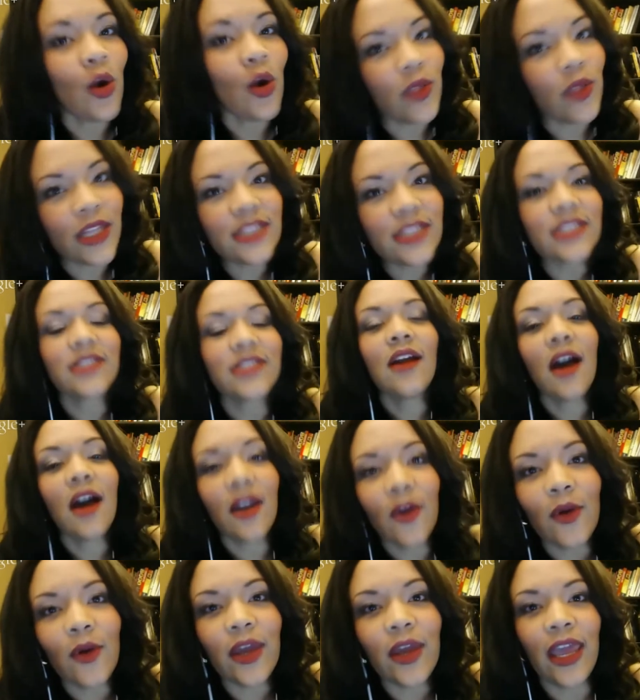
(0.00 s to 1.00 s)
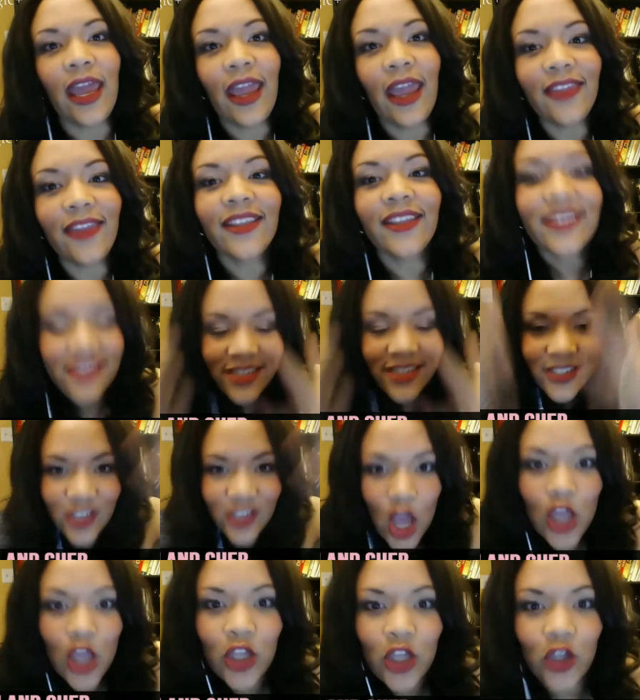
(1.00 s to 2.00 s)
that's not okay. This is
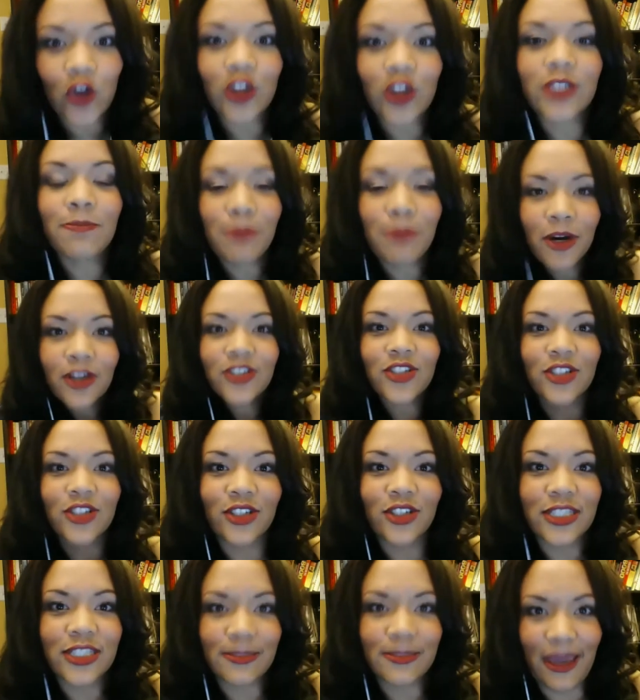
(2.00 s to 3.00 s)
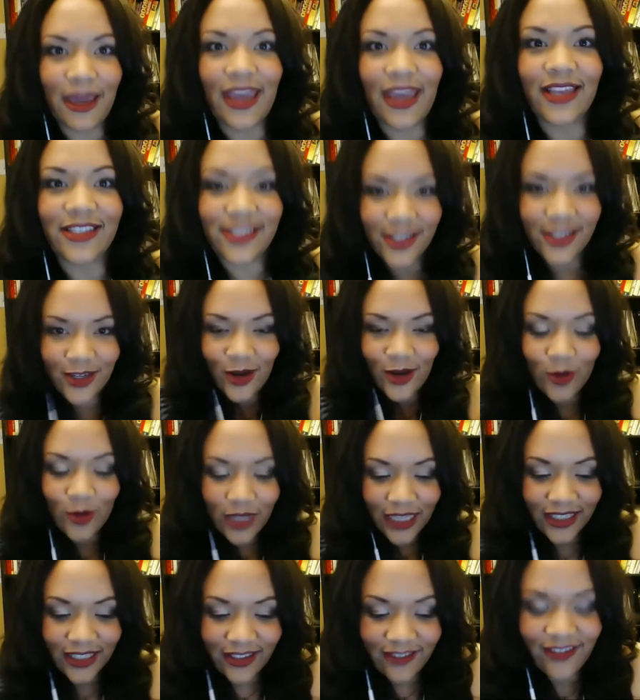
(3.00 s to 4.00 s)
your personal space, you know,
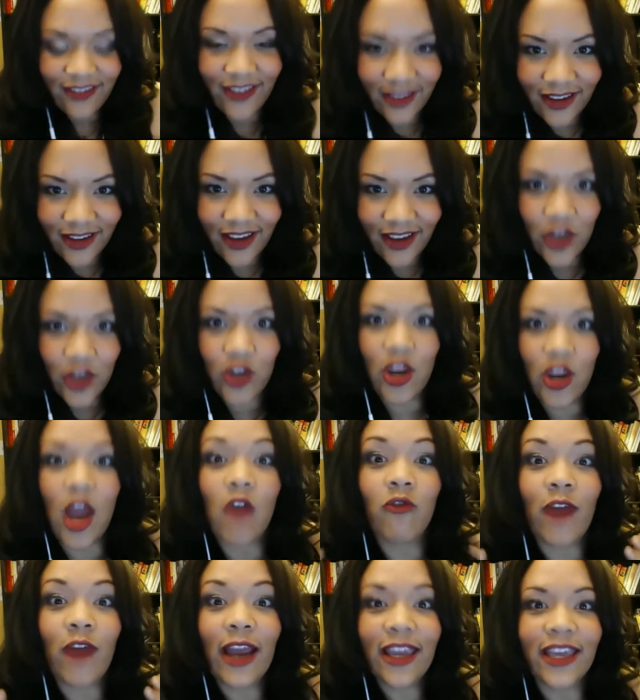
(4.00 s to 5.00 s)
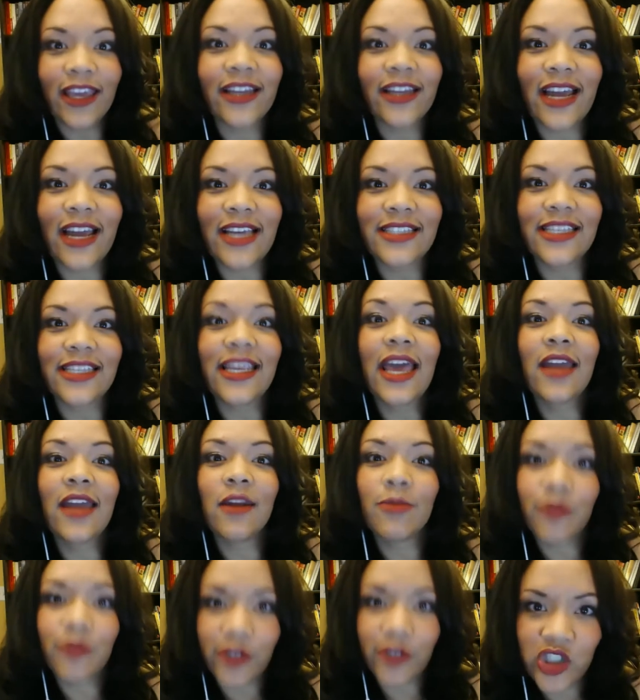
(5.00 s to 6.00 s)
like, recognize it and
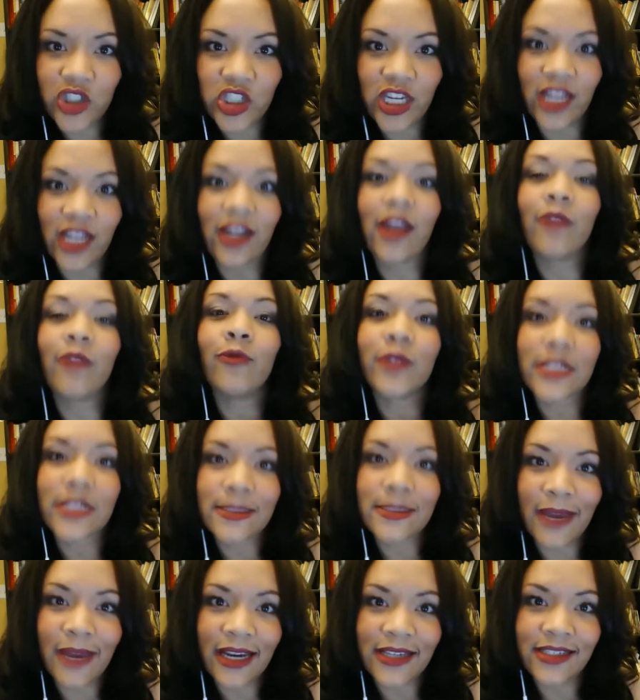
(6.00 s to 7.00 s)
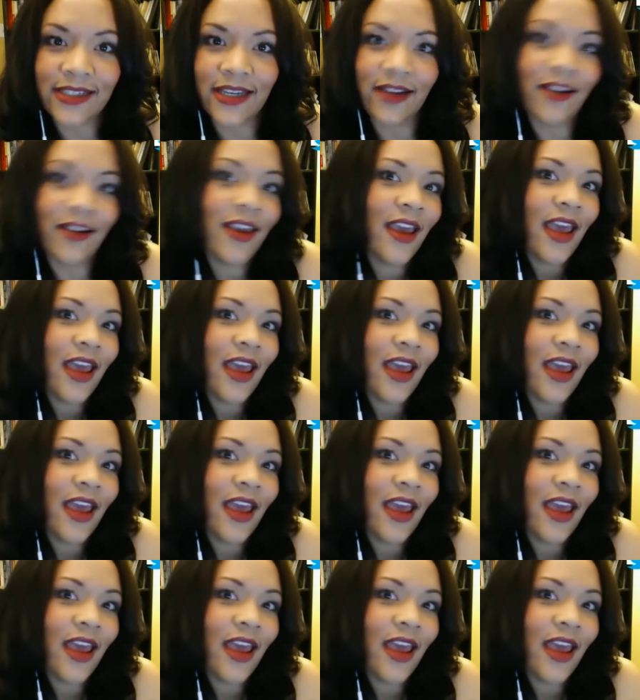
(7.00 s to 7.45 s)
appreciate it and respect it.